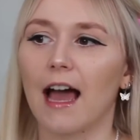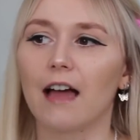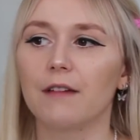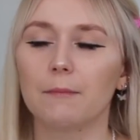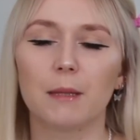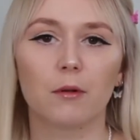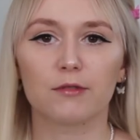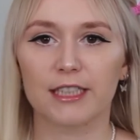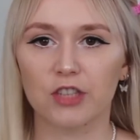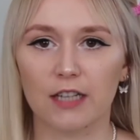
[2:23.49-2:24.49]
I've had people
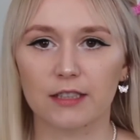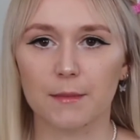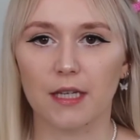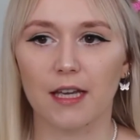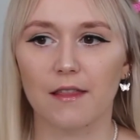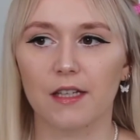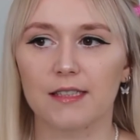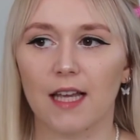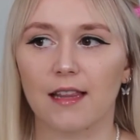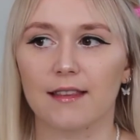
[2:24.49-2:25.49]
reach out to me and they
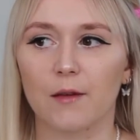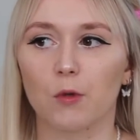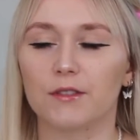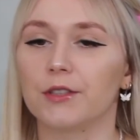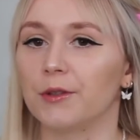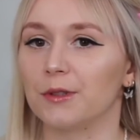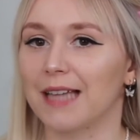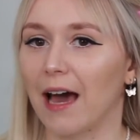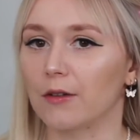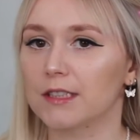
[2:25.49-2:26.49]
say that they want to use
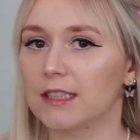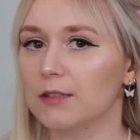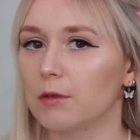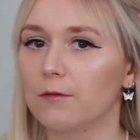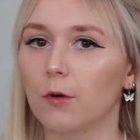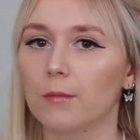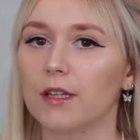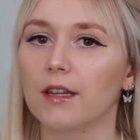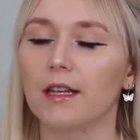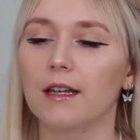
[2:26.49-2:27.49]
ounces when
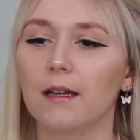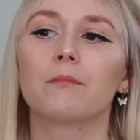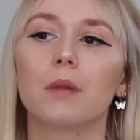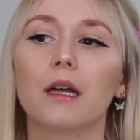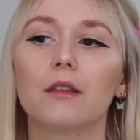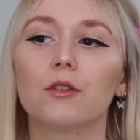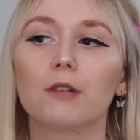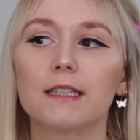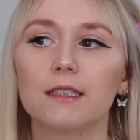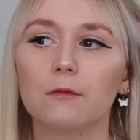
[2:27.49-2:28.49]
formulating, but the
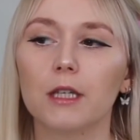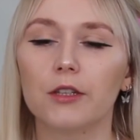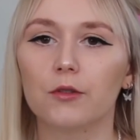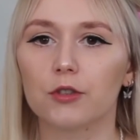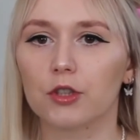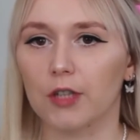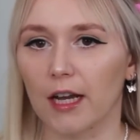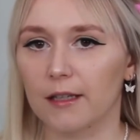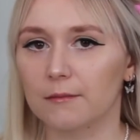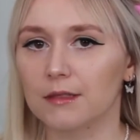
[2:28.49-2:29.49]
reason we use
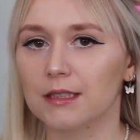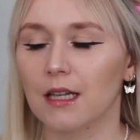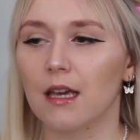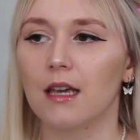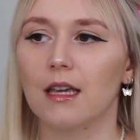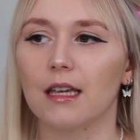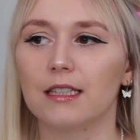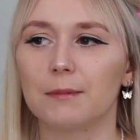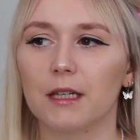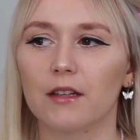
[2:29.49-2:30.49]
grams
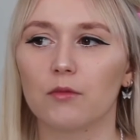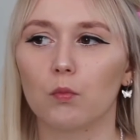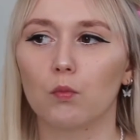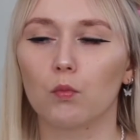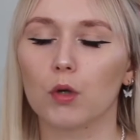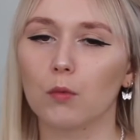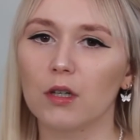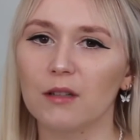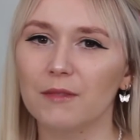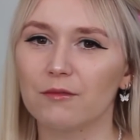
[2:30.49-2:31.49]
is because we're
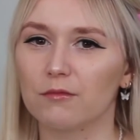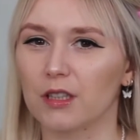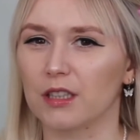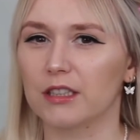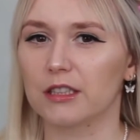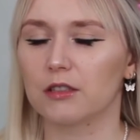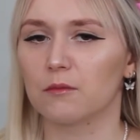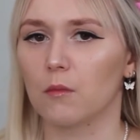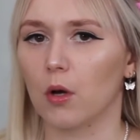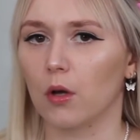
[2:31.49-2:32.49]
working with really
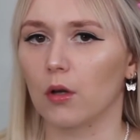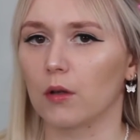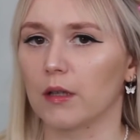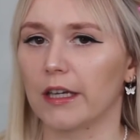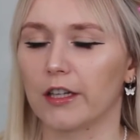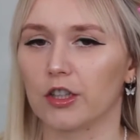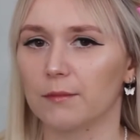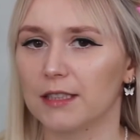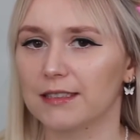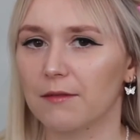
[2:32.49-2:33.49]
small
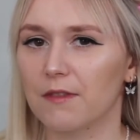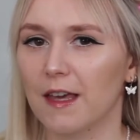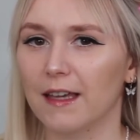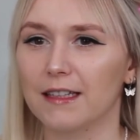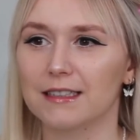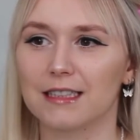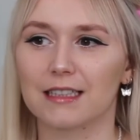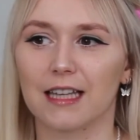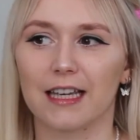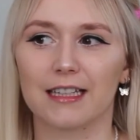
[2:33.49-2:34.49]
increments of things
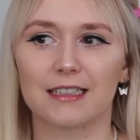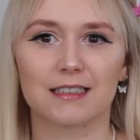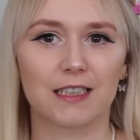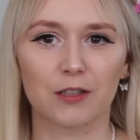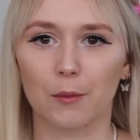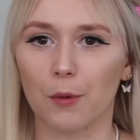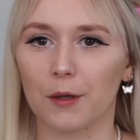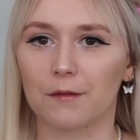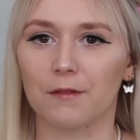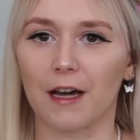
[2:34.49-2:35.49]
like
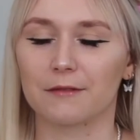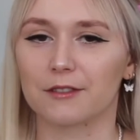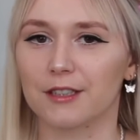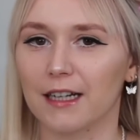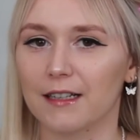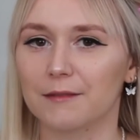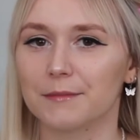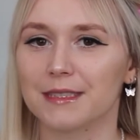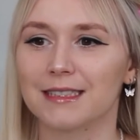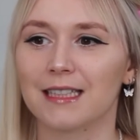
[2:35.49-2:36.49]
0.5
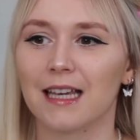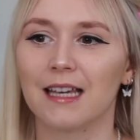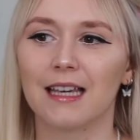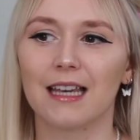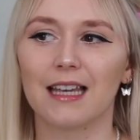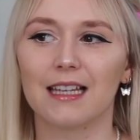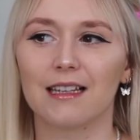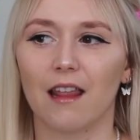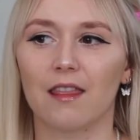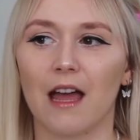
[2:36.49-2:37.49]
grams,
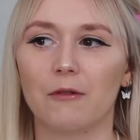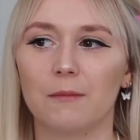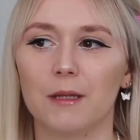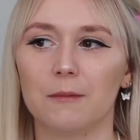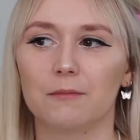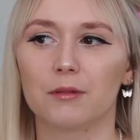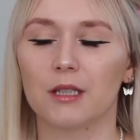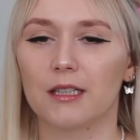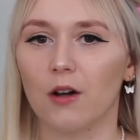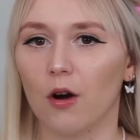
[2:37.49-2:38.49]
and that would be
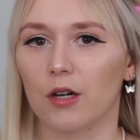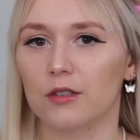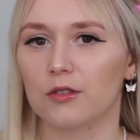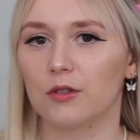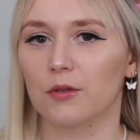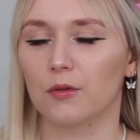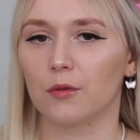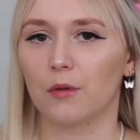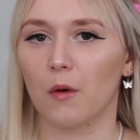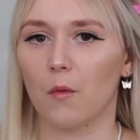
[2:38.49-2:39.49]
pretty hard
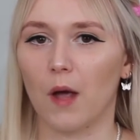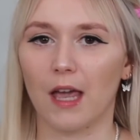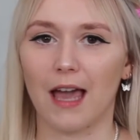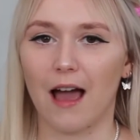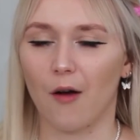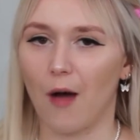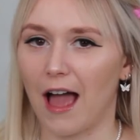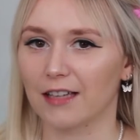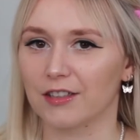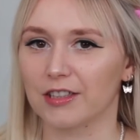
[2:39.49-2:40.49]
to weigh out
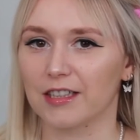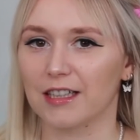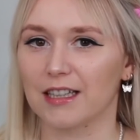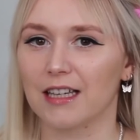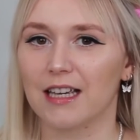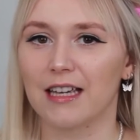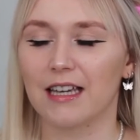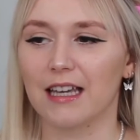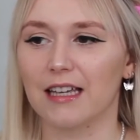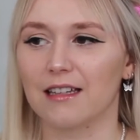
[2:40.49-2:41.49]
accurately
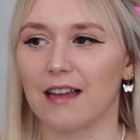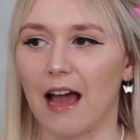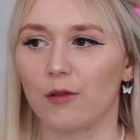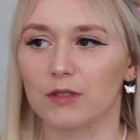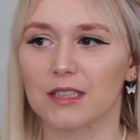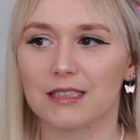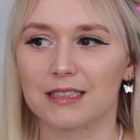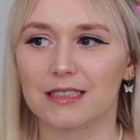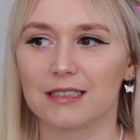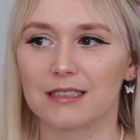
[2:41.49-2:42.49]
in
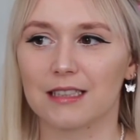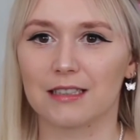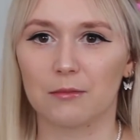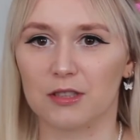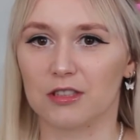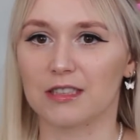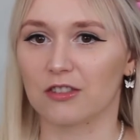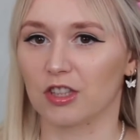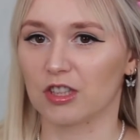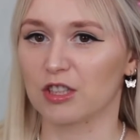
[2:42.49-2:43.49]
ounces because it'd be
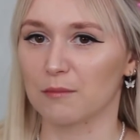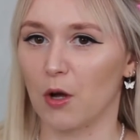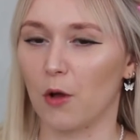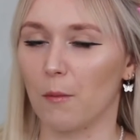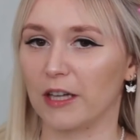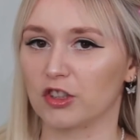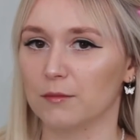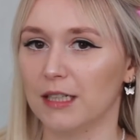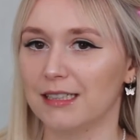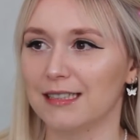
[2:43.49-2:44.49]
such a small
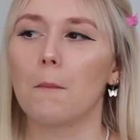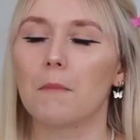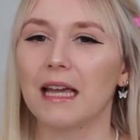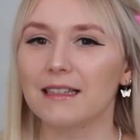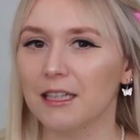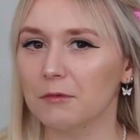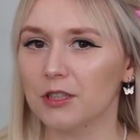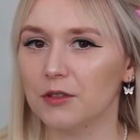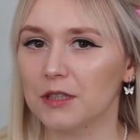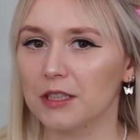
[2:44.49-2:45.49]
measurement. Mainly, we're
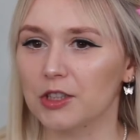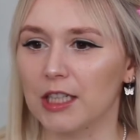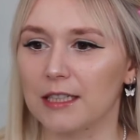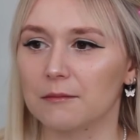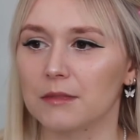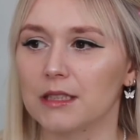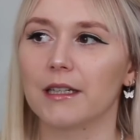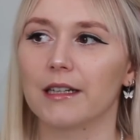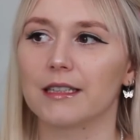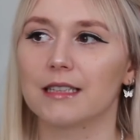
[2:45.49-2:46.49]
using grams
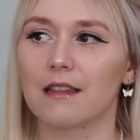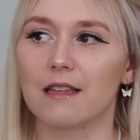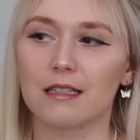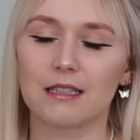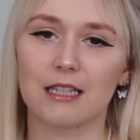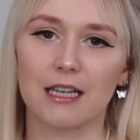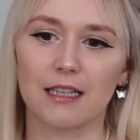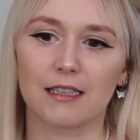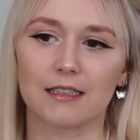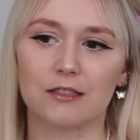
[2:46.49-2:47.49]
because this
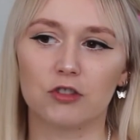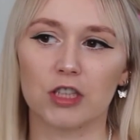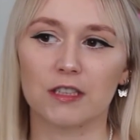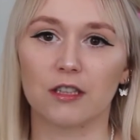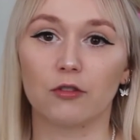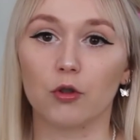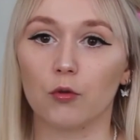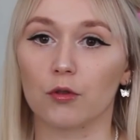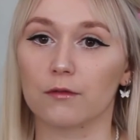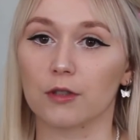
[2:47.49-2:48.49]
is just the
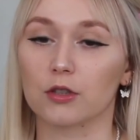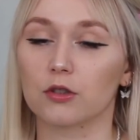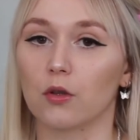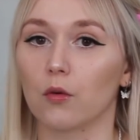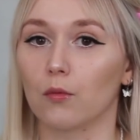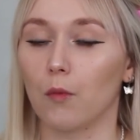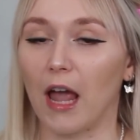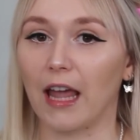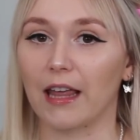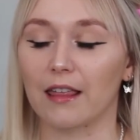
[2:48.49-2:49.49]
universal
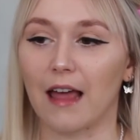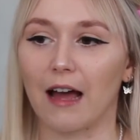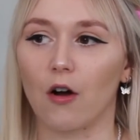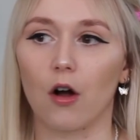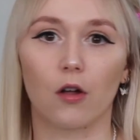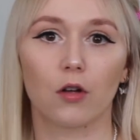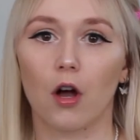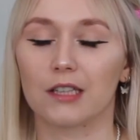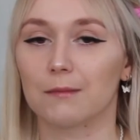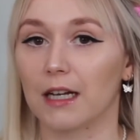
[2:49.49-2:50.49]
way that all
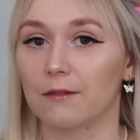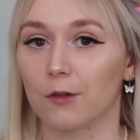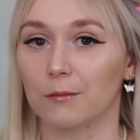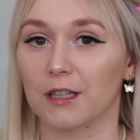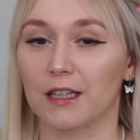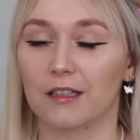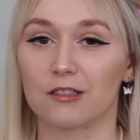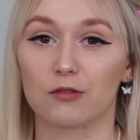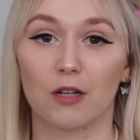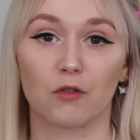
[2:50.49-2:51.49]
cosmetic
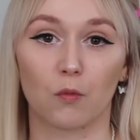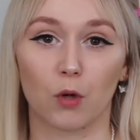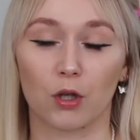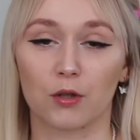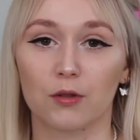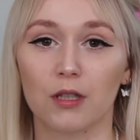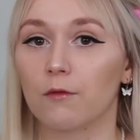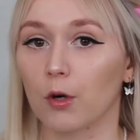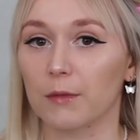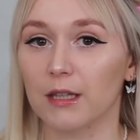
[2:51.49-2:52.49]
formulators throughout the world
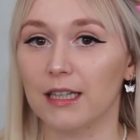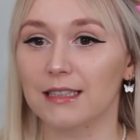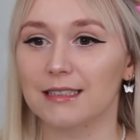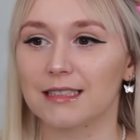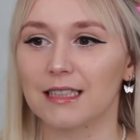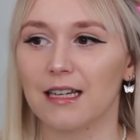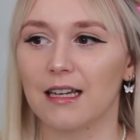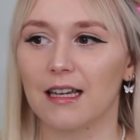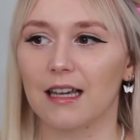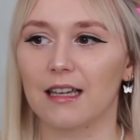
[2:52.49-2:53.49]
formulates.
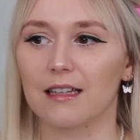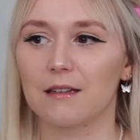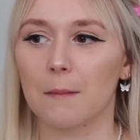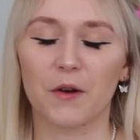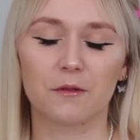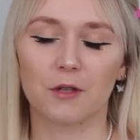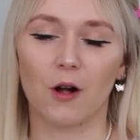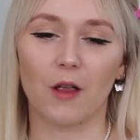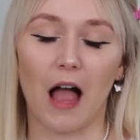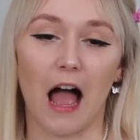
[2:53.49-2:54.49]
And
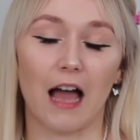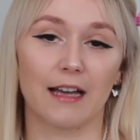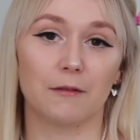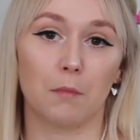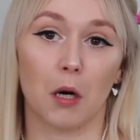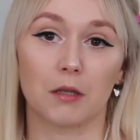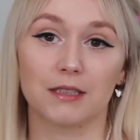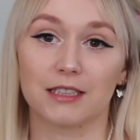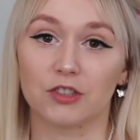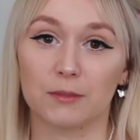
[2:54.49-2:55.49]
overall, I
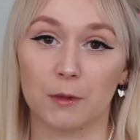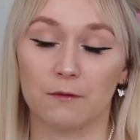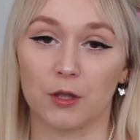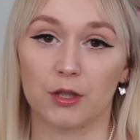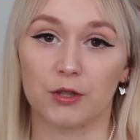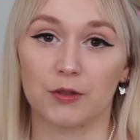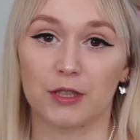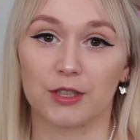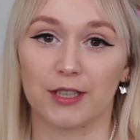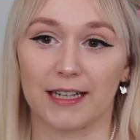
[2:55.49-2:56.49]
personally just prefer
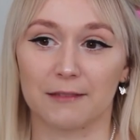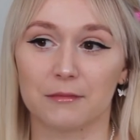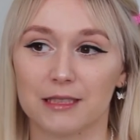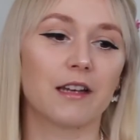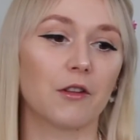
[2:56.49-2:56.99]
using grams.